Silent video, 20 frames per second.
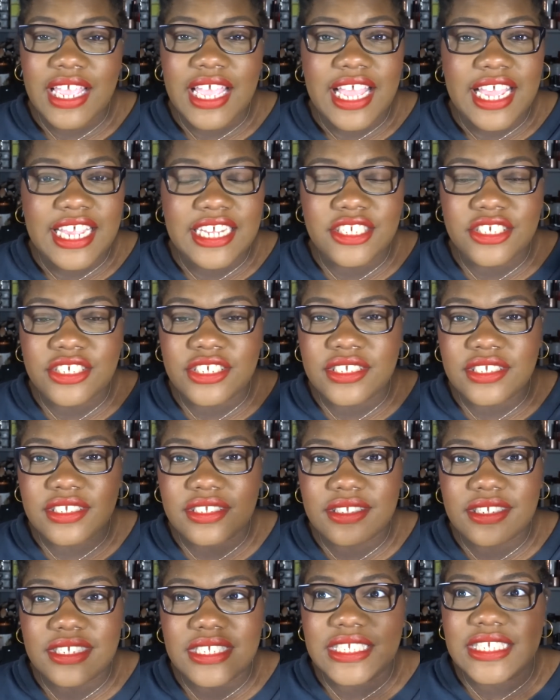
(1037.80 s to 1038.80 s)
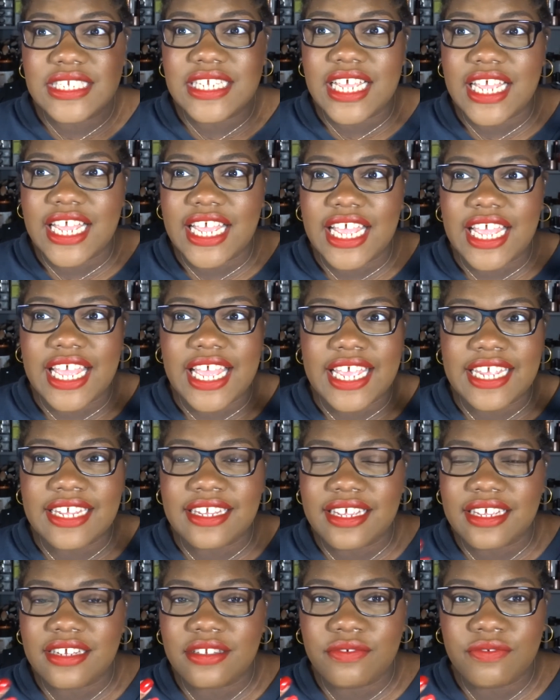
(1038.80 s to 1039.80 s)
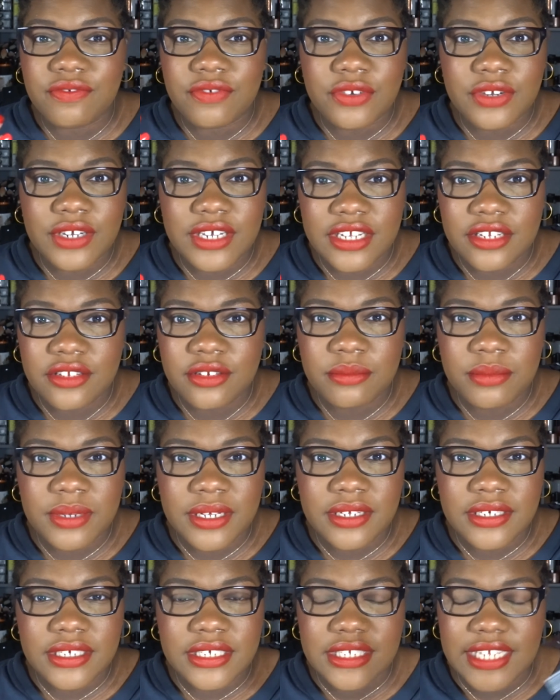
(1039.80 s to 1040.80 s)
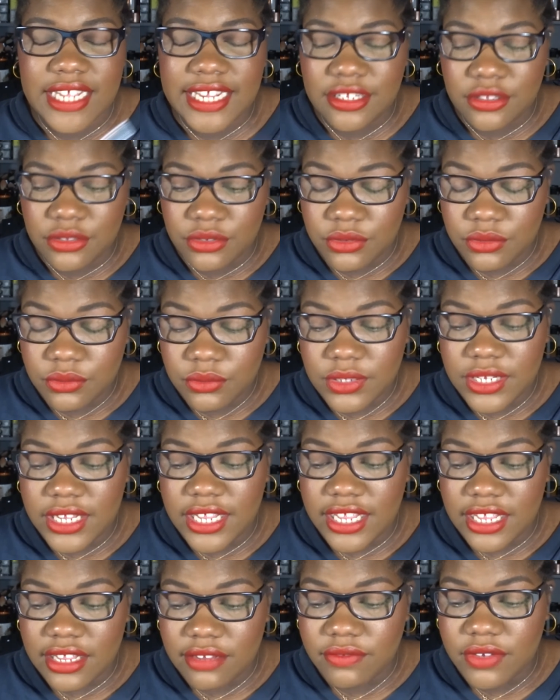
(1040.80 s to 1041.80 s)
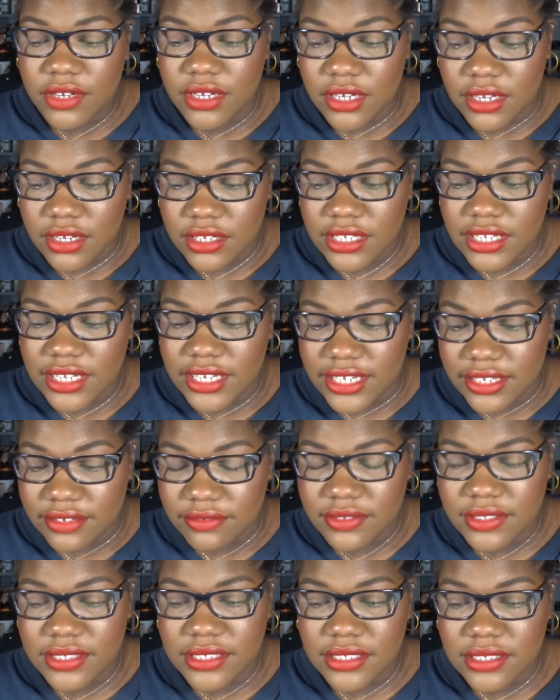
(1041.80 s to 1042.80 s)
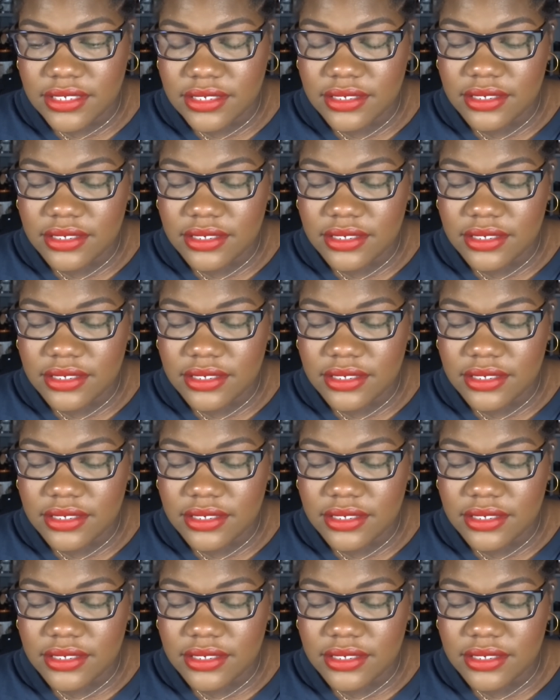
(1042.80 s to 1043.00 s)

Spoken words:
I kind of forget about it. I don't have a lot left.